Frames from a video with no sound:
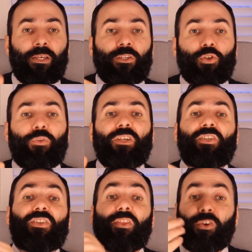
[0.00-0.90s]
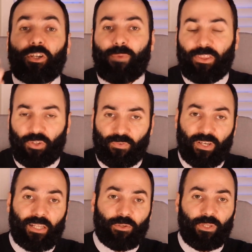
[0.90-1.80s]
So this is the third method of
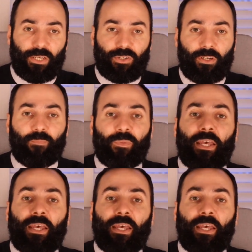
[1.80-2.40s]
calculation.